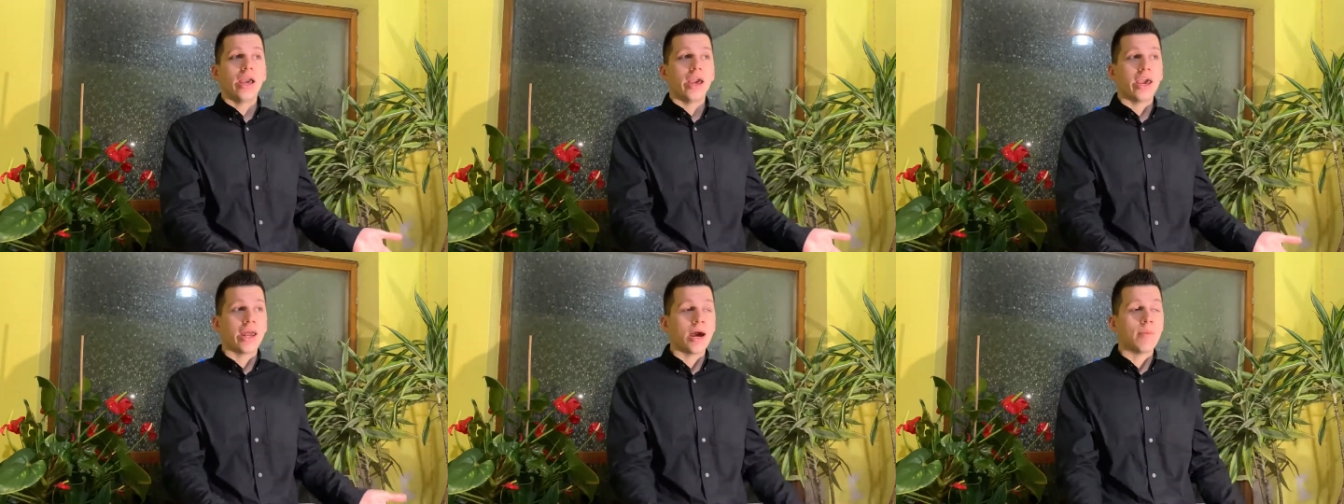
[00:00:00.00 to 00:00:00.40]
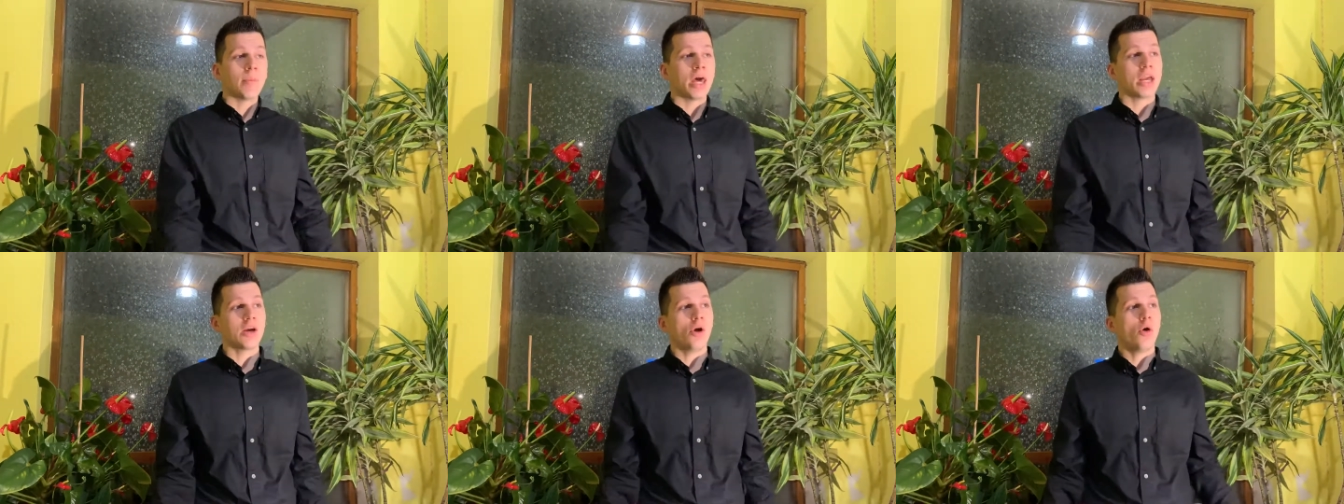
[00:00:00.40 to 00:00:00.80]
and I'm
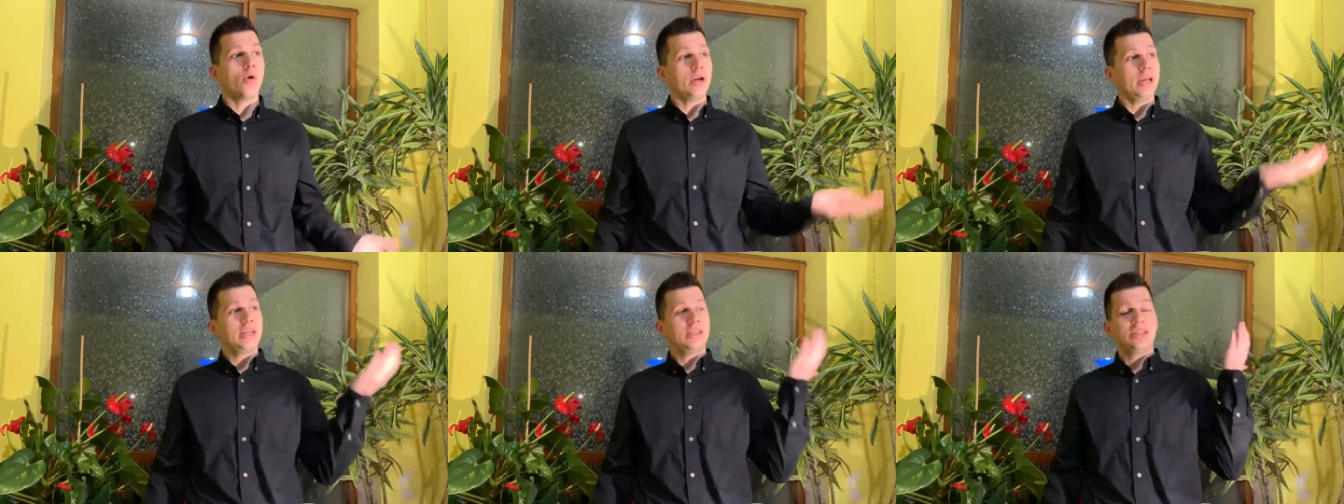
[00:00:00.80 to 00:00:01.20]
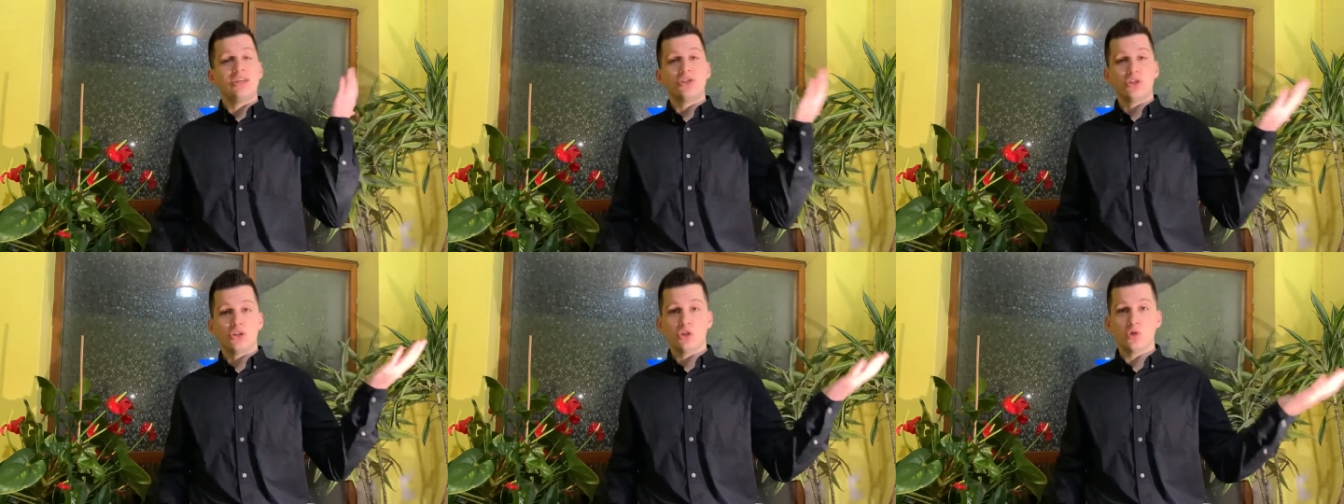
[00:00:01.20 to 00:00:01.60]
like, okay,
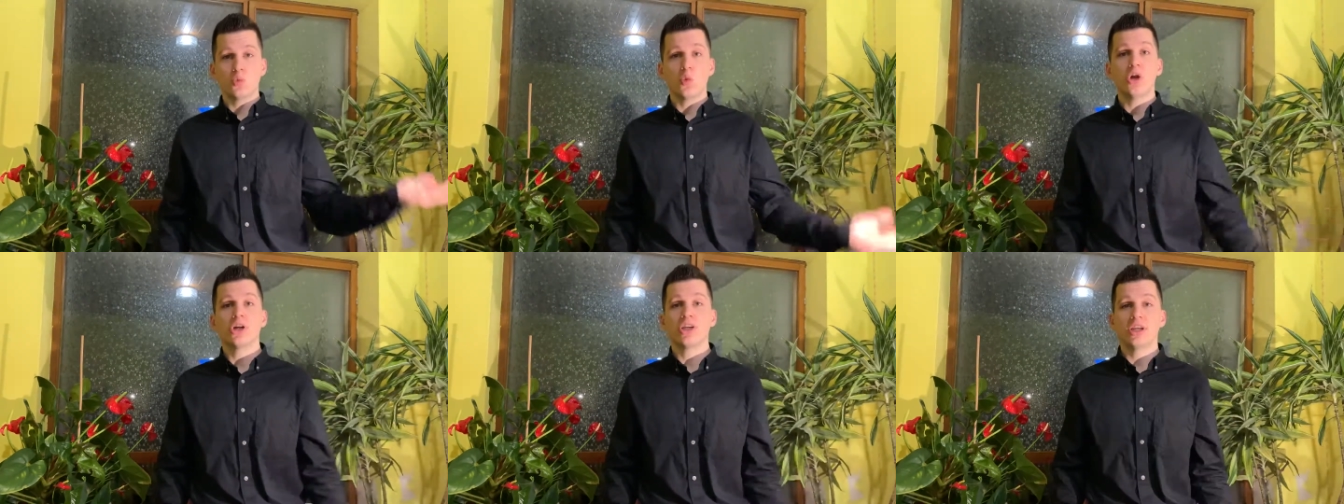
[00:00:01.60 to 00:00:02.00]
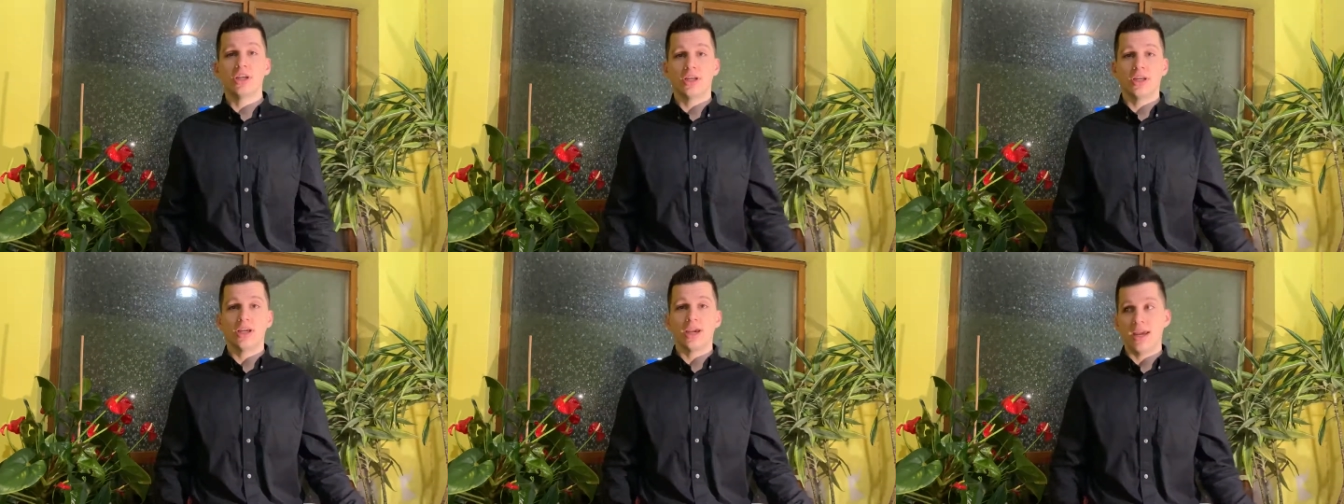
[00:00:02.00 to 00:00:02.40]
this is
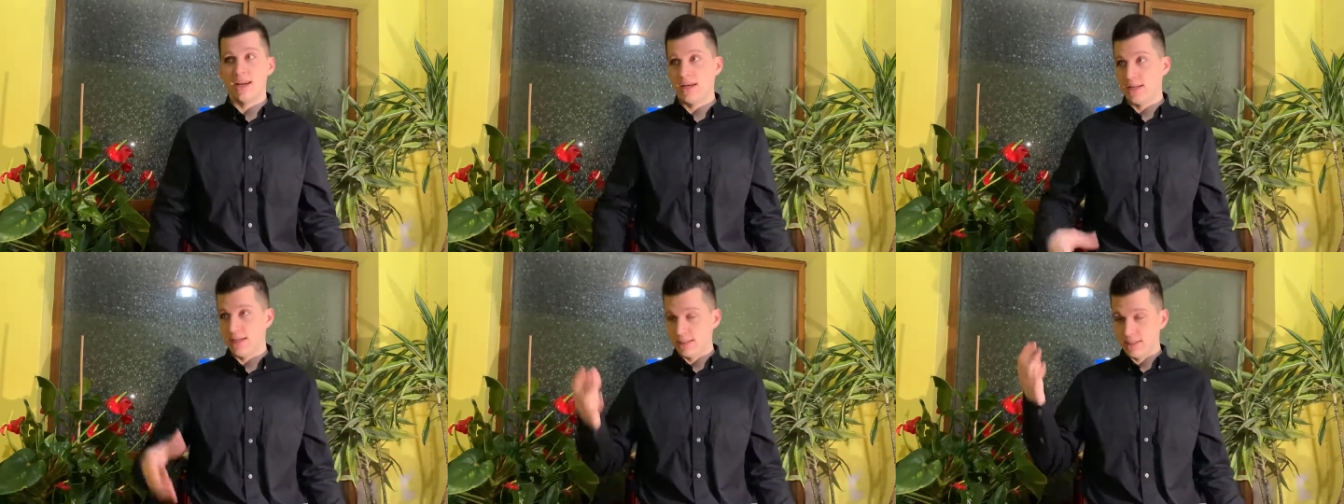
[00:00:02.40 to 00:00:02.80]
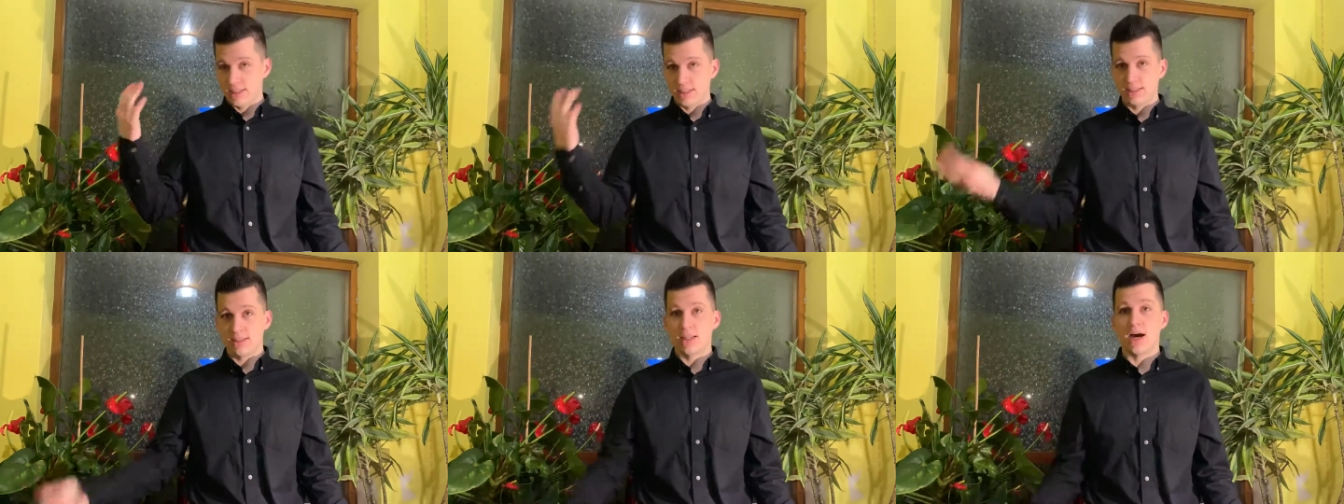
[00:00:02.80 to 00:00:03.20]
working and this
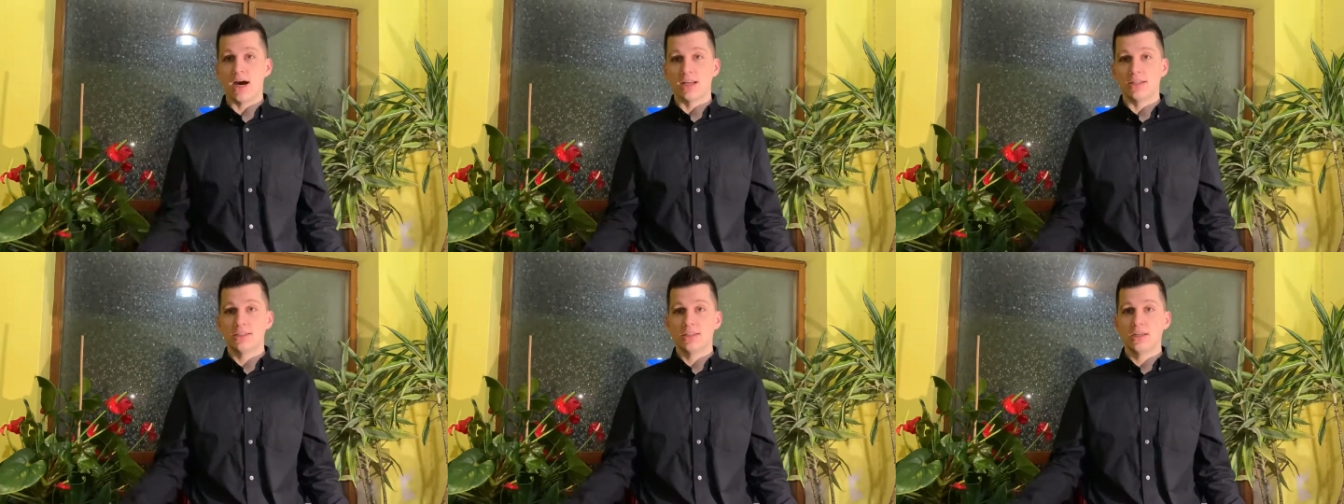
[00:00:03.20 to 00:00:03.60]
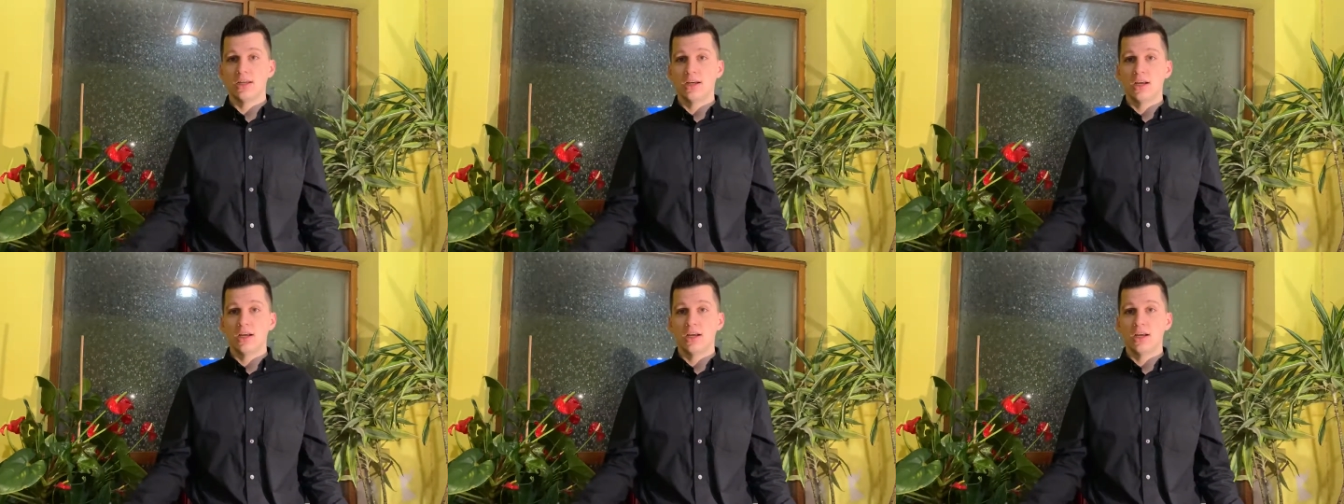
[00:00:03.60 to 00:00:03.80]
is not.